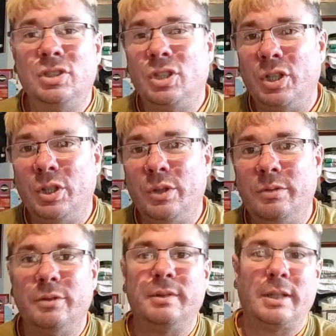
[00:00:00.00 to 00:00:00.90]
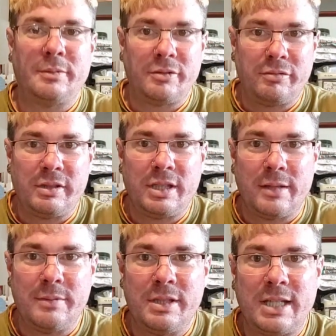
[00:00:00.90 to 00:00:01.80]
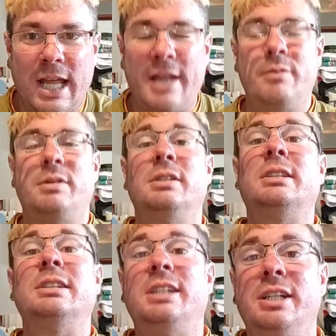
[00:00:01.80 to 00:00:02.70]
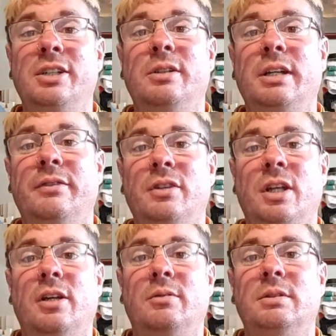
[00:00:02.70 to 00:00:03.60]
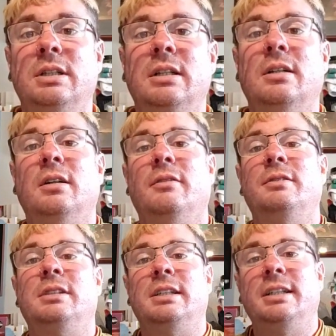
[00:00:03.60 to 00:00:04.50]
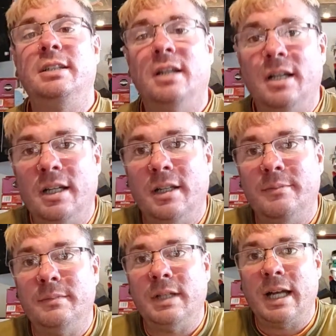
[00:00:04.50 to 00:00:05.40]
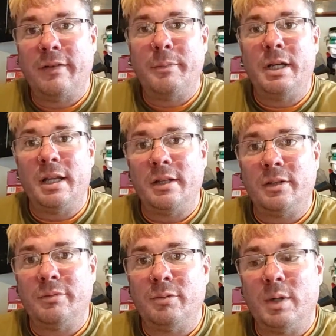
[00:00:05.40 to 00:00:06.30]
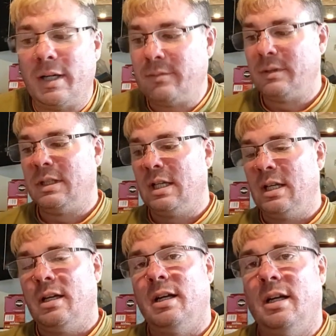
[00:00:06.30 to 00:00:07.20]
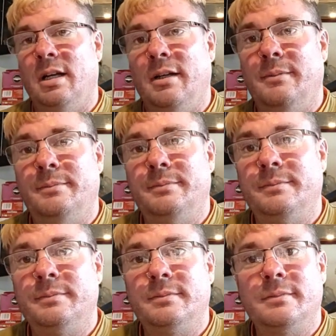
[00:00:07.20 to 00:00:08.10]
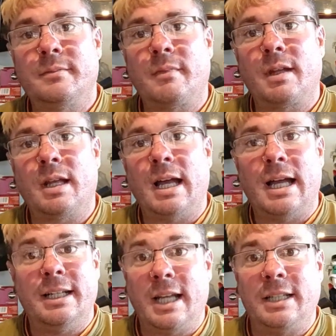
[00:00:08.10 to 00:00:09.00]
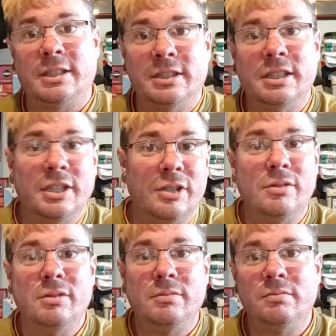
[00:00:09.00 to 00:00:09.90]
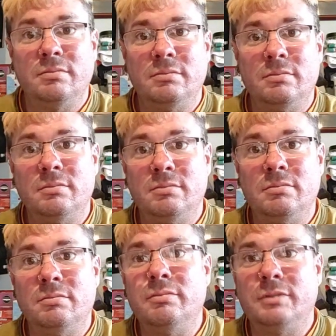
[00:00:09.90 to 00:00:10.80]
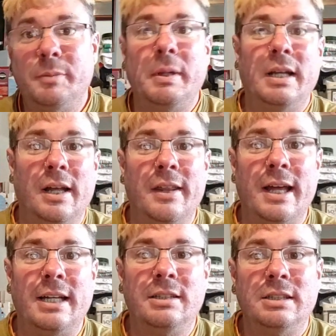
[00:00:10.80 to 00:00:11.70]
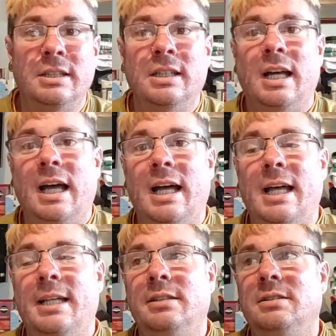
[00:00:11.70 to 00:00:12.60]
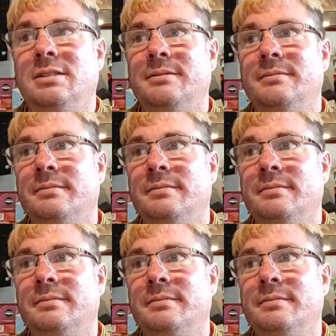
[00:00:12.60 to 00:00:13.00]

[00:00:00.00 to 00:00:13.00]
2, sometimes 3 times a day, which has continued even though, obviously, I haven't been in that job for a while. It has continued to be like that. And